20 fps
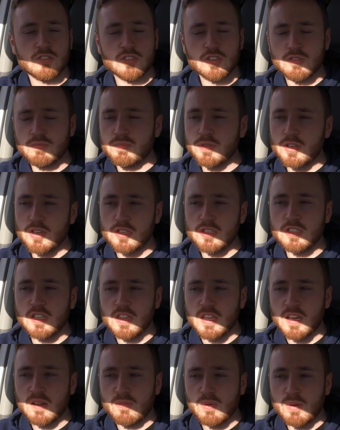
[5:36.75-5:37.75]
Just because you
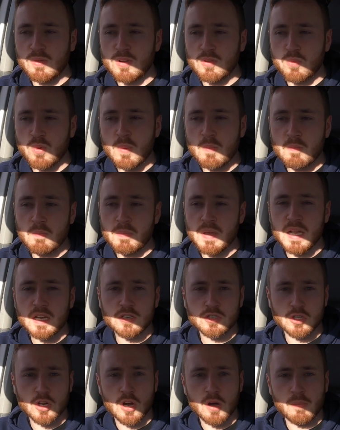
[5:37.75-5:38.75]
think, well, it's one
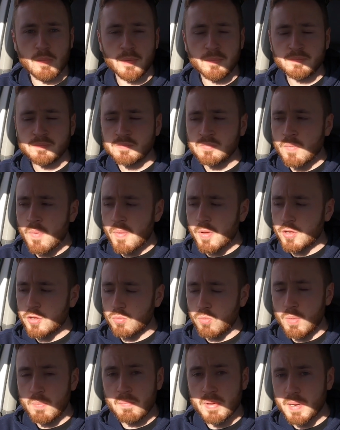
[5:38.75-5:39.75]
big job, it's
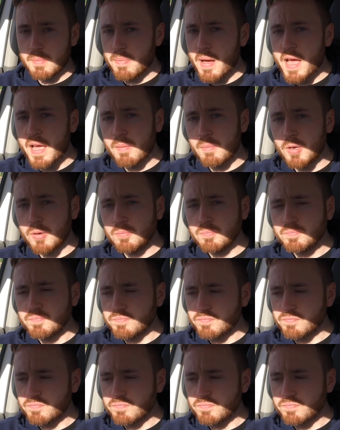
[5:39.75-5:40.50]
one big payment,